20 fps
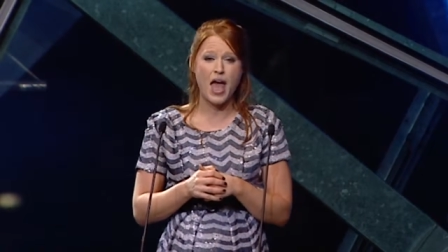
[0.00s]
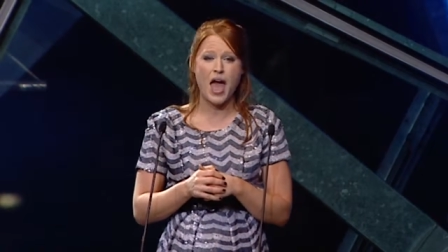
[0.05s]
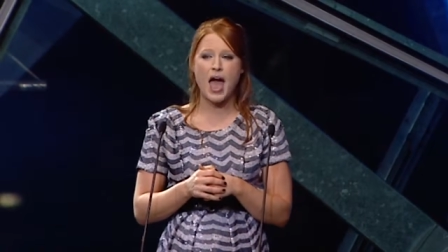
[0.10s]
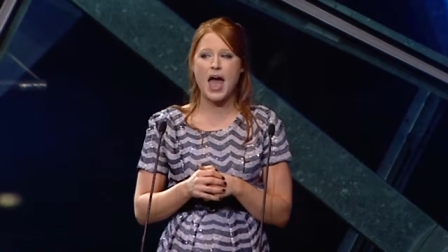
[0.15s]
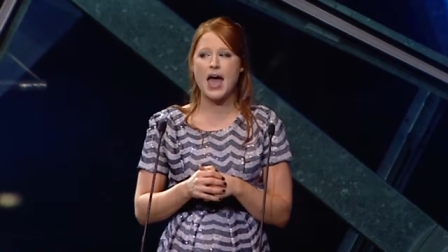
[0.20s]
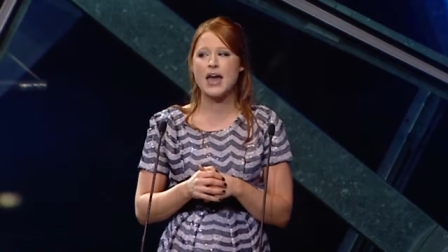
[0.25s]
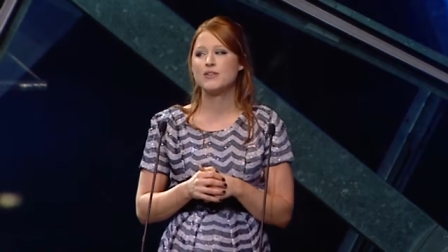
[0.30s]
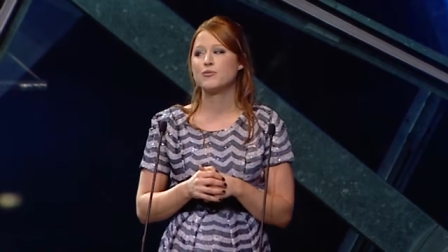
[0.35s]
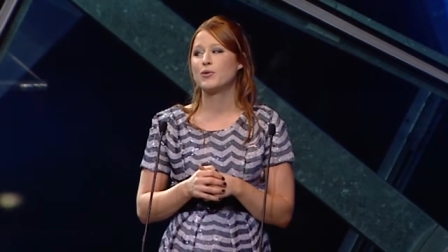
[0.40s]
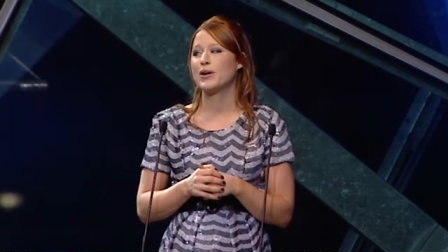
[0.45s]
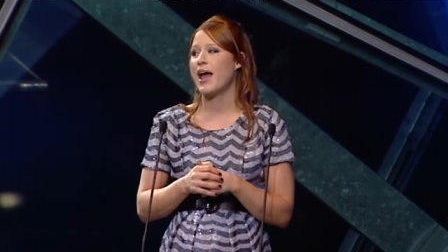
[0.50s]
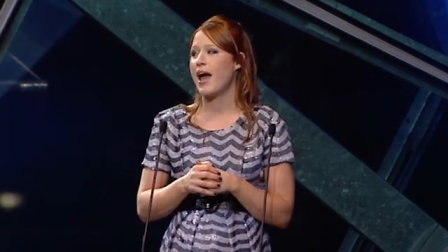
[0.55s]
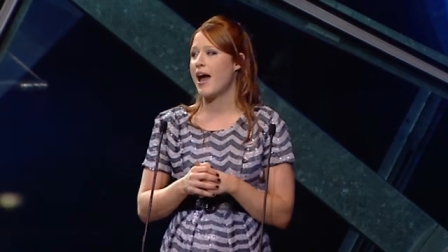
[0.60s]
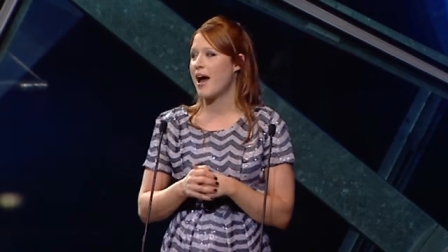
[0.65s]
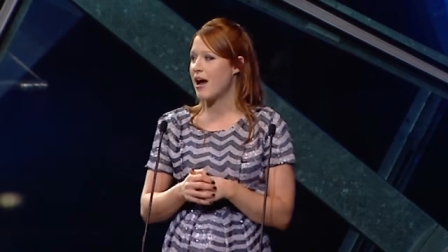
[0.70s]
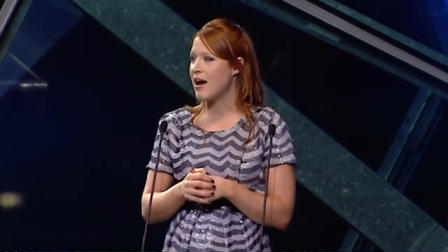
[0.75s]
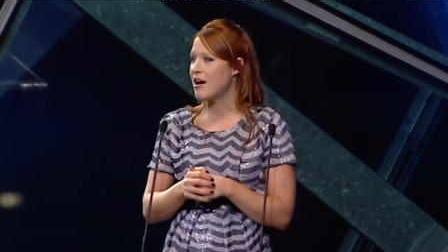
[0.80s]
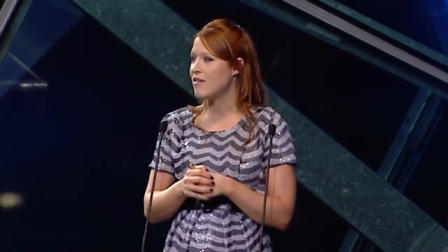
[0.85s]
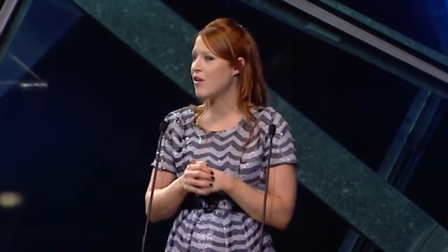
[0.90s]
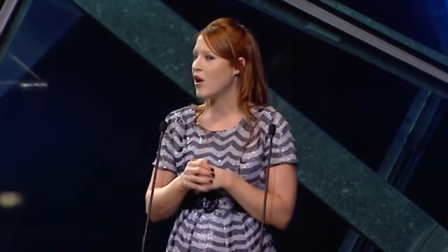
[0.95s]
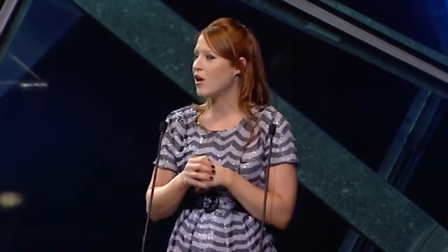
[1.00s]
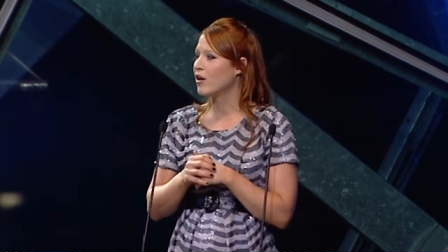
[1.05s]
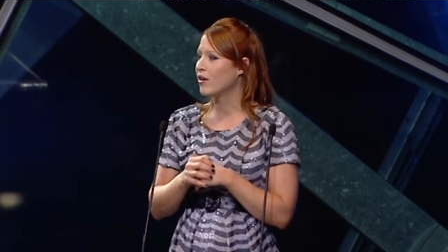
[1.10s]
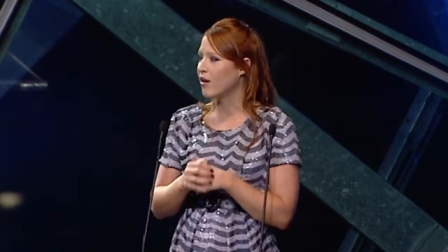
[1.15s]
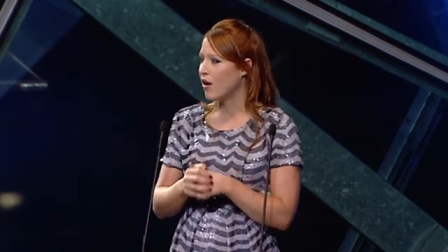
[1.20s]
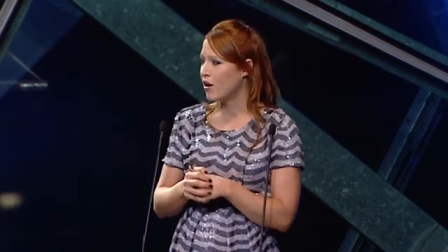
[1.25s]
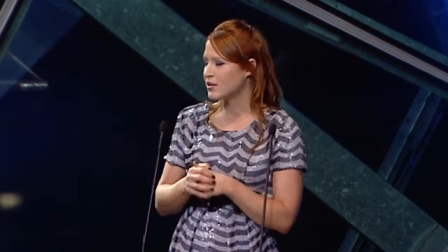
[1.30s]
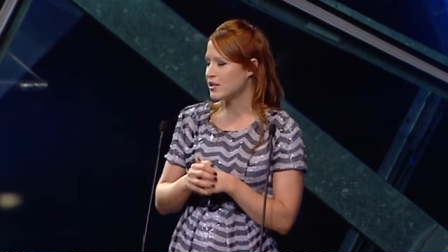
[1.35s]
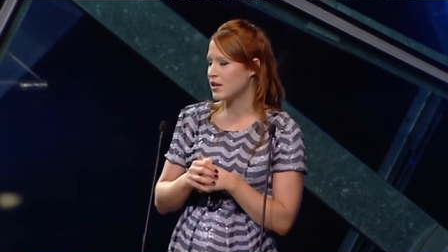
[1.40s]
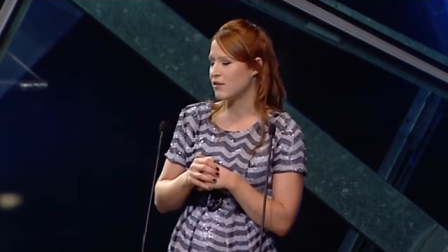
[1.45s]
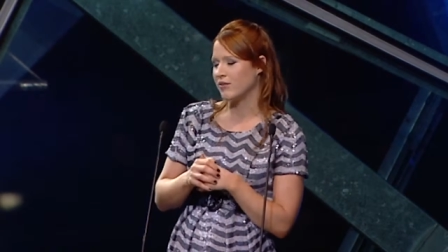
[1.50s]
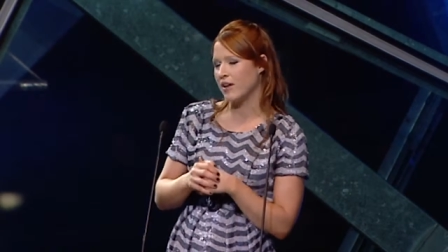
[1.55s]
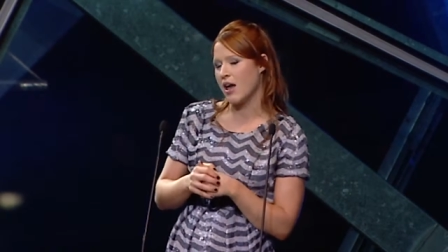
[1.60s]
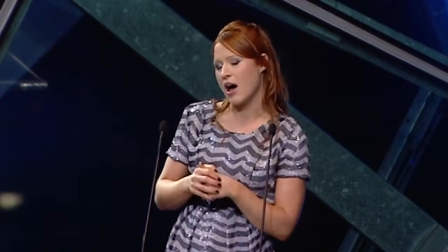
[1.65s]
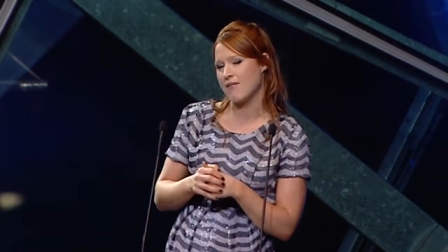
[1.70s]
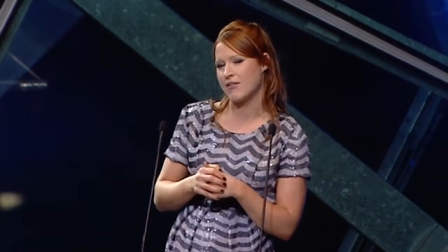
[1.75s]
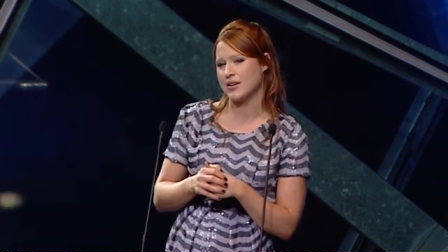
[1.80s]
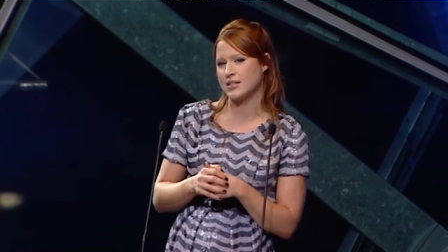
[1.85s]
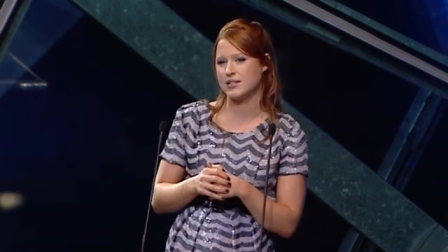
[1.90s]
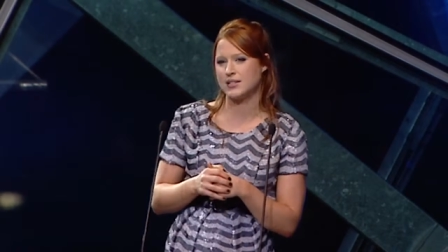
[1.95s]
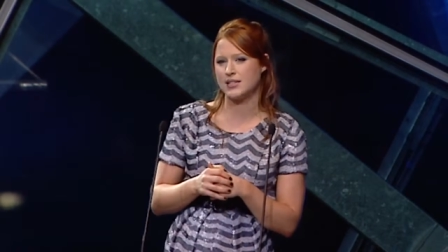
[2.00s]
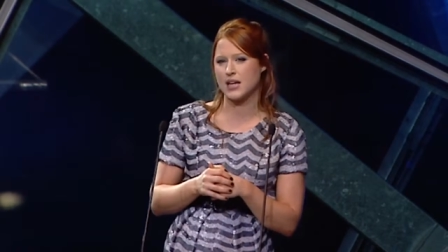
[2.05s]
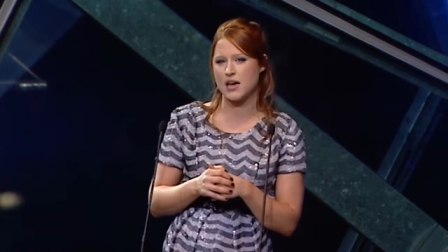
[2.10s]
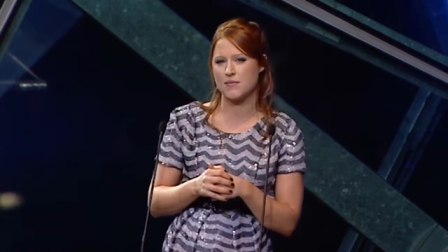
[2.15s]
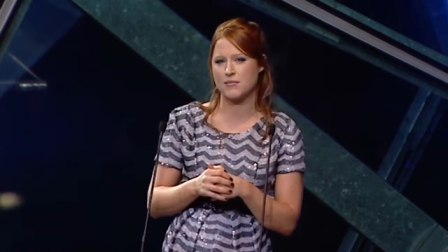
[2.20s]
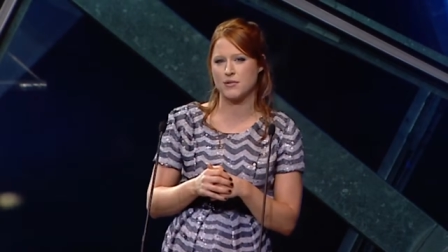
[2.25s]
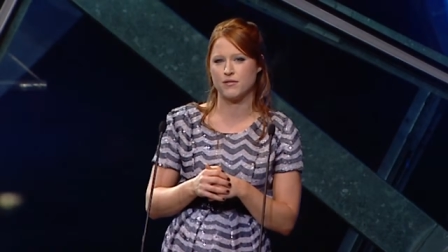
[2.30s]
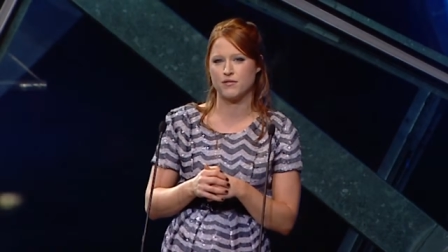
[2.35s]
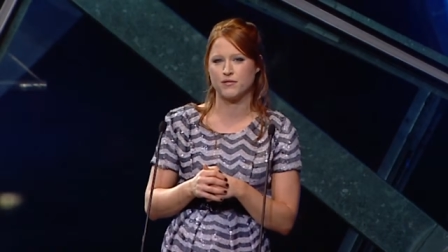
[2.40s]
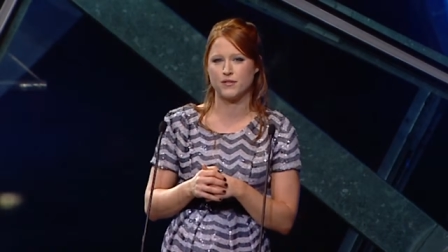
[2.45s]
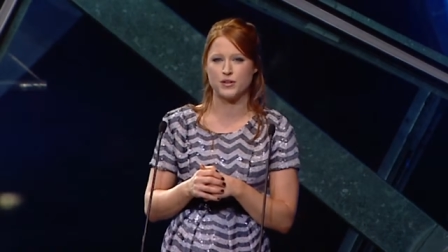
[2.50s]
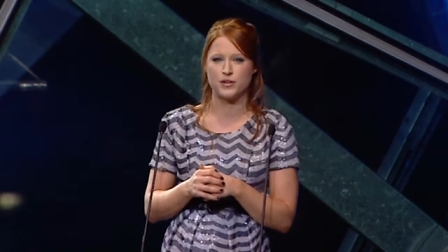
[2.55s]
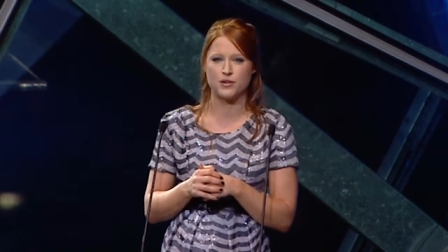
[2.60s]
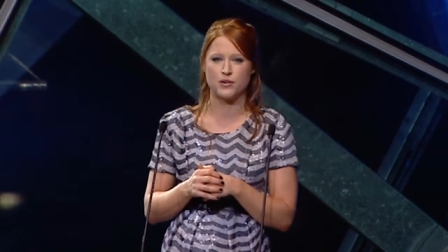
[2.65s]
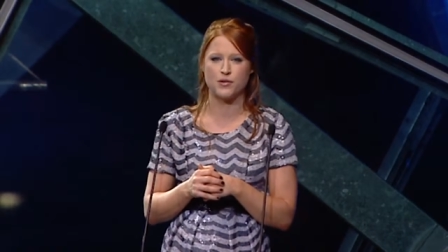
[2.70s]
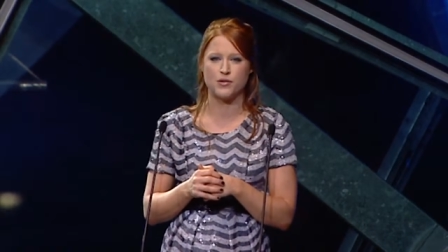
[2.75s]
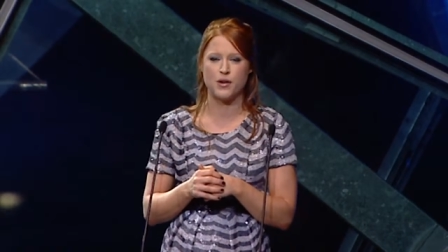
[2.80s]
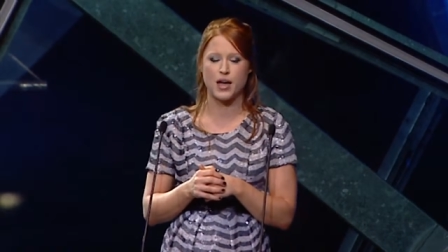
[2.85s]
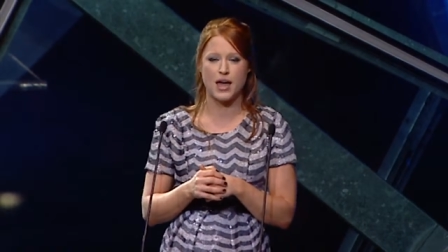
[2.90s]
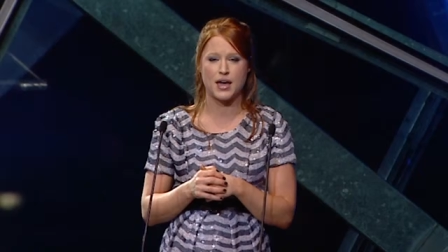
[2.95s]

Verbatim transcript: and we have a lot of live entertainment for you